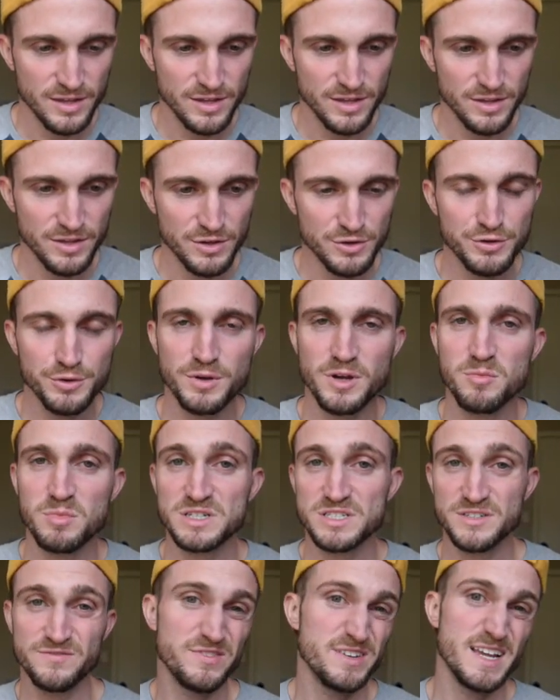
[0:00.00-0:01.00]
you're doing a
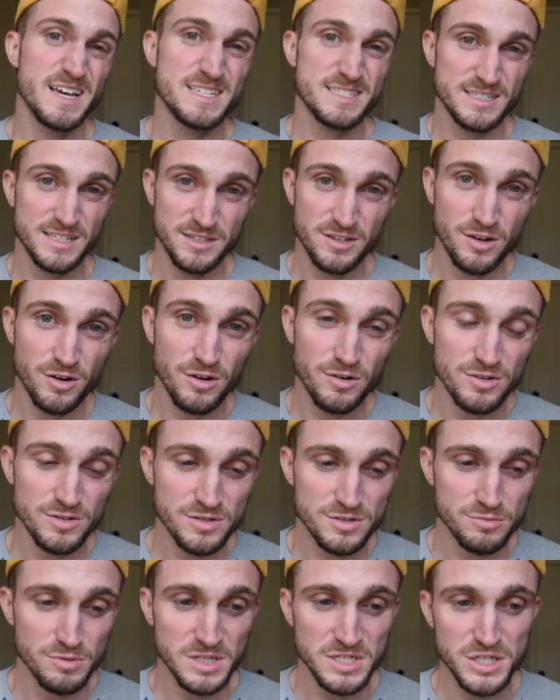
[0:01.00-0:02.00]
bunch of nested
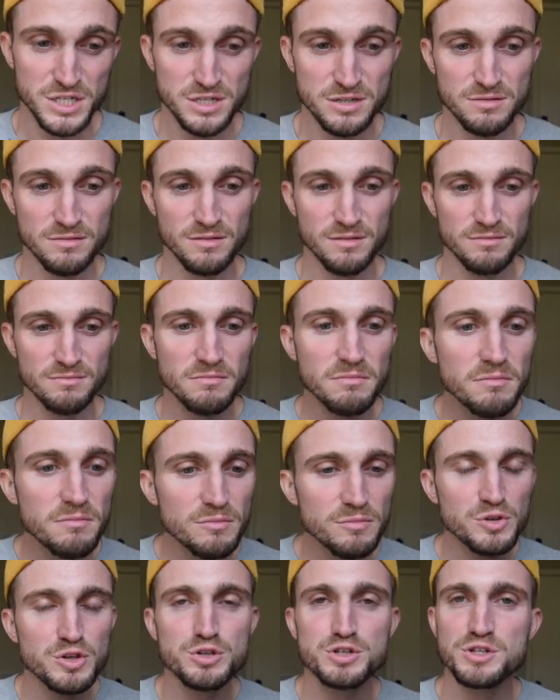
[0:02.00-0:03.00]
calls, which
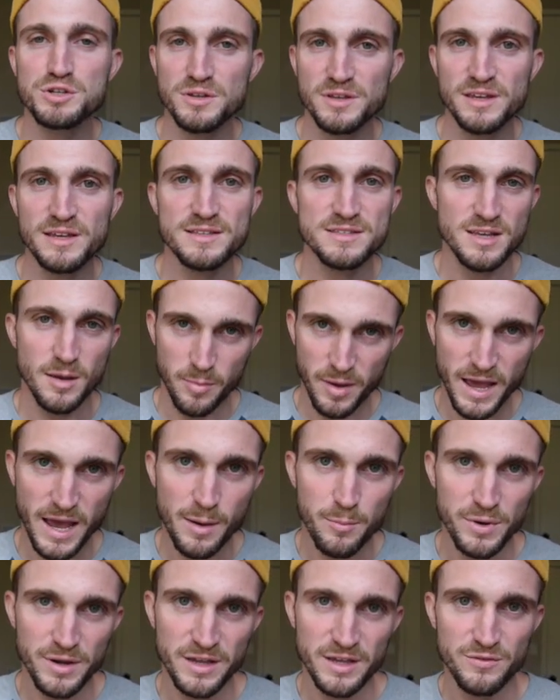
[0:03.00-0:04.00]
usually ends up
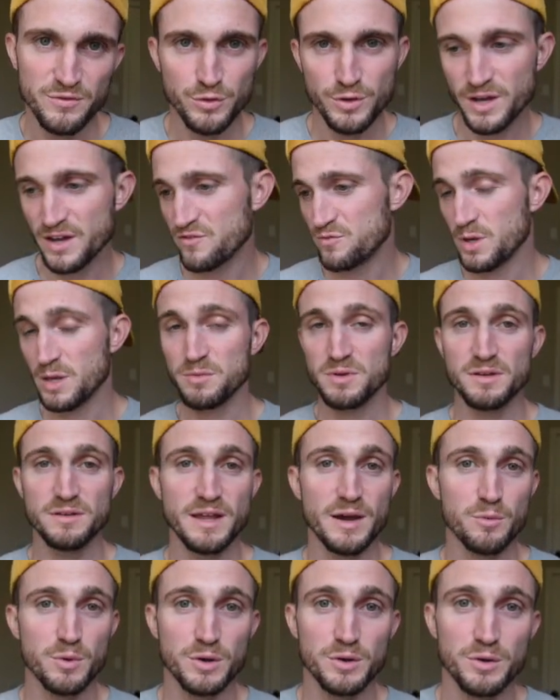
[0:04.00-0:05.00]
happening if you have maybe
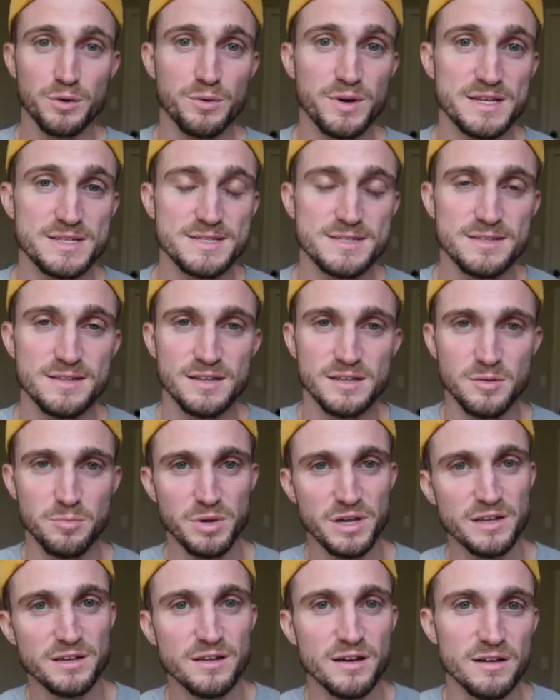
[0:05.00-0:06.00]
network requests that
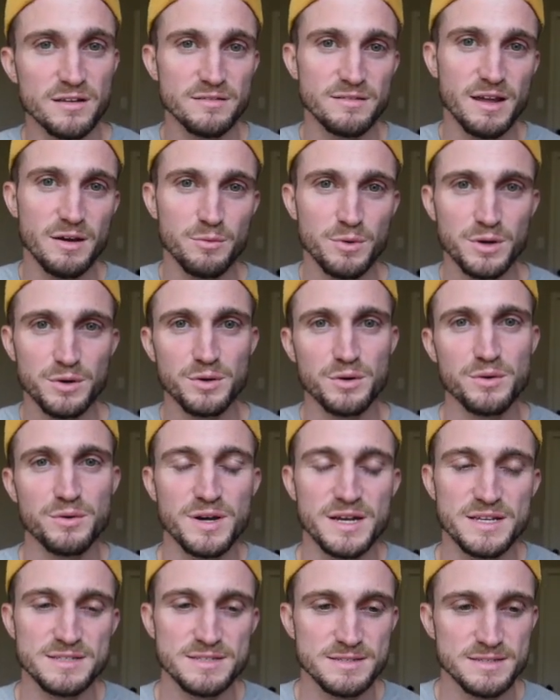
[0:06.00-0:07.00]
depend on network
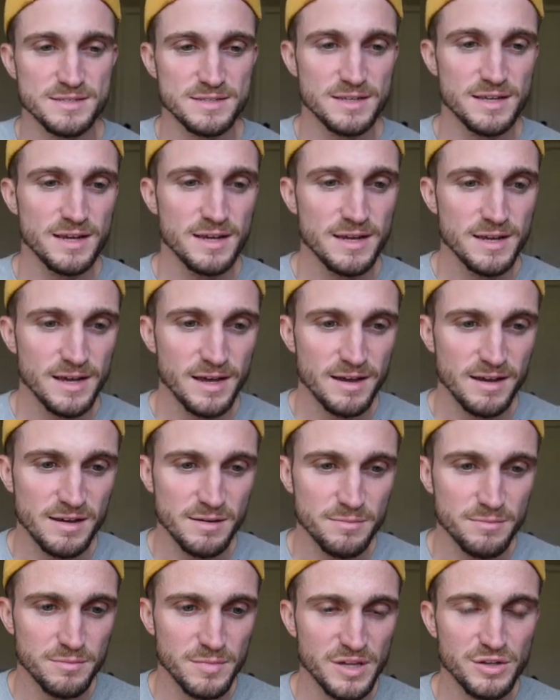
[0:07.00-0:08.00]
requests,
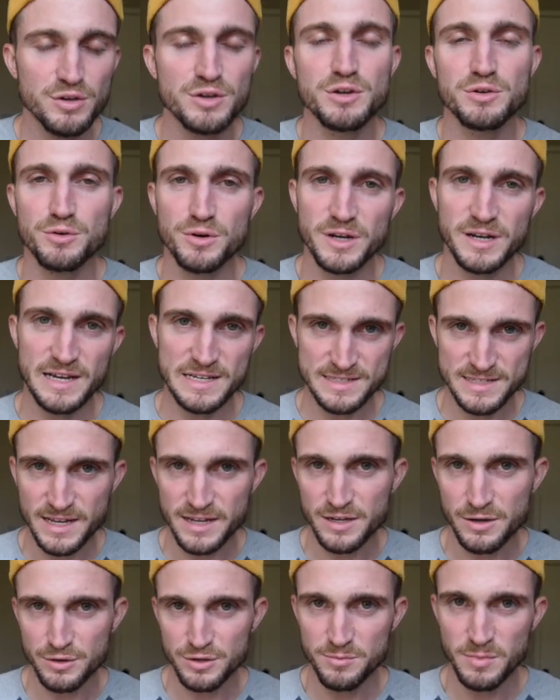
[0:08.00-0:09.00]
and you can organize that
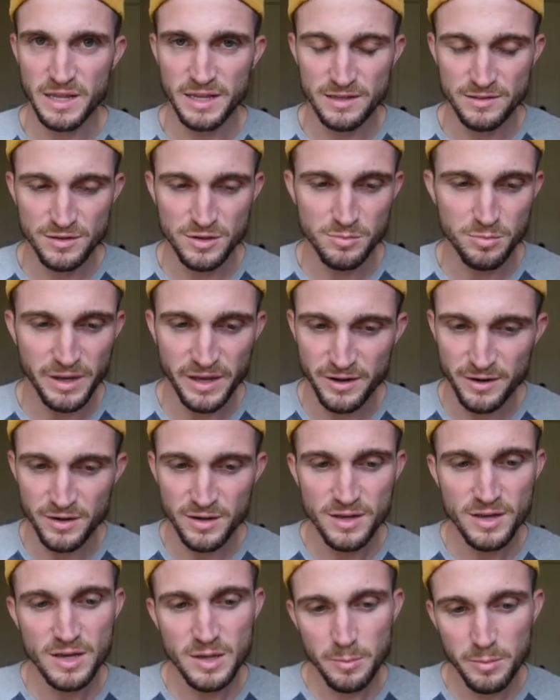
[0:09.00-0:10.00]
code to make it look better.
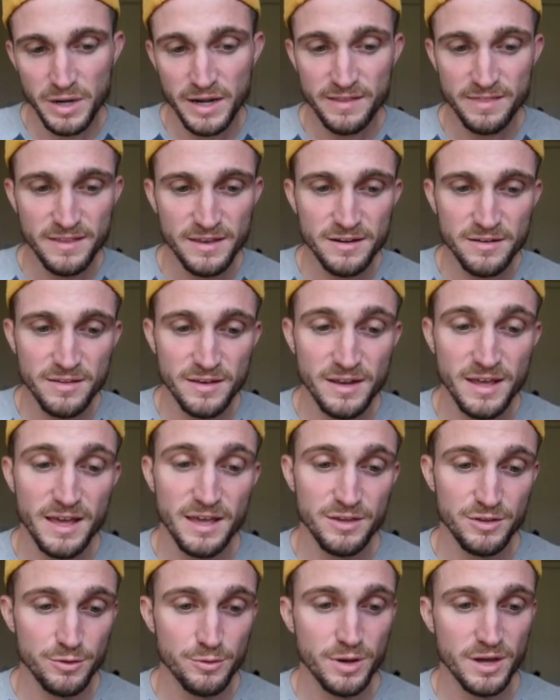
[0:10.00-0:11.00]
But at the end of the
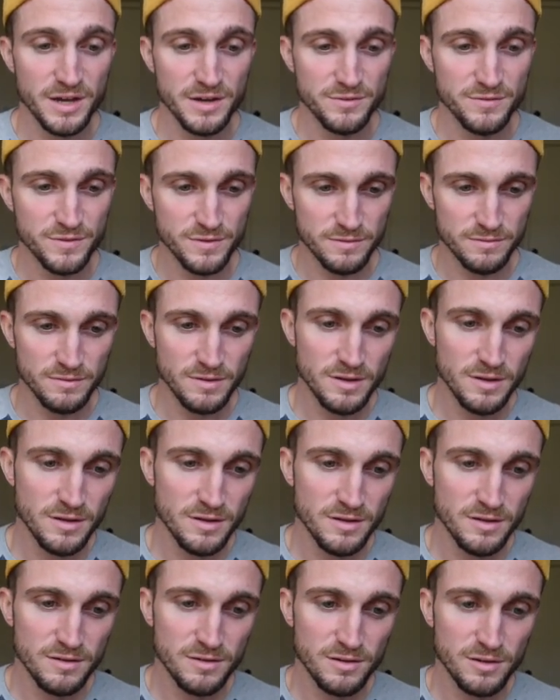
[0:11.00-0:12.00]
day, you have
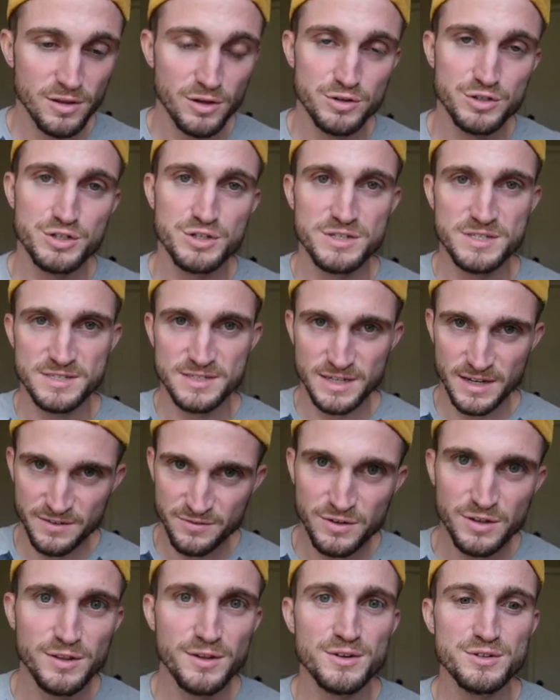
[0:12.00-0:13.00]
closures inside of
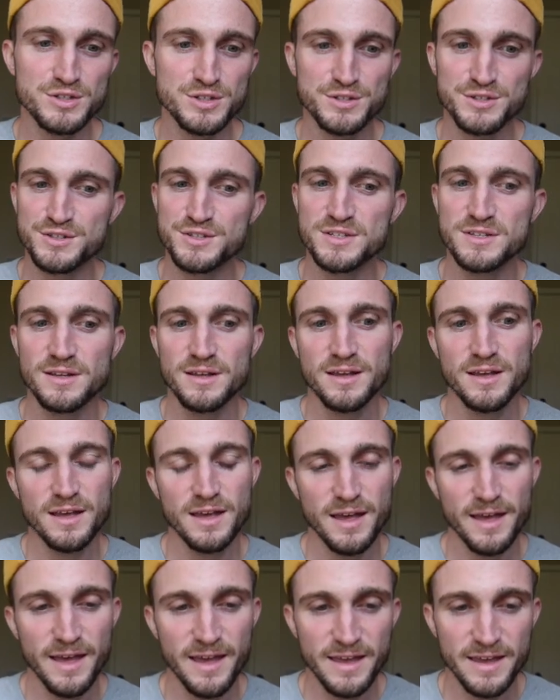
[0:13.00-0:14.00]
closures,
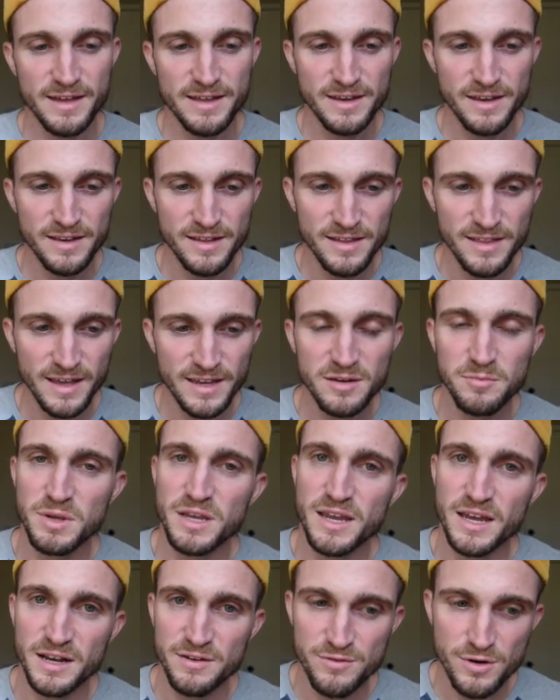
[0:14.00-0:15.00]
and that can be
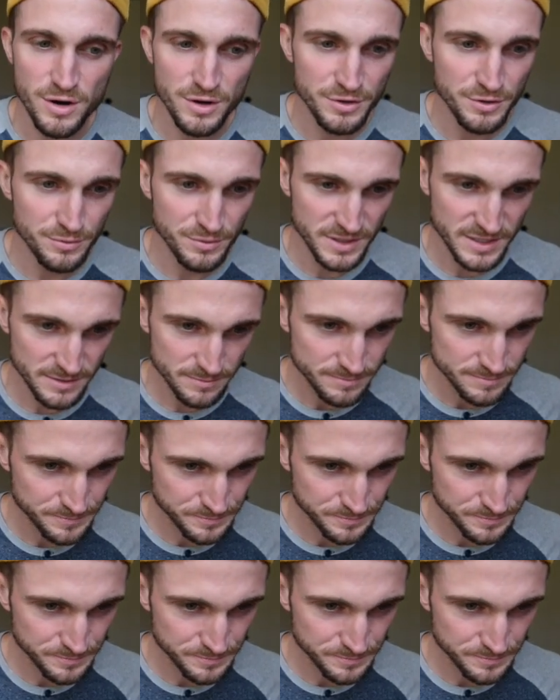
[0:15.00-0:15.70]
kind of hard to read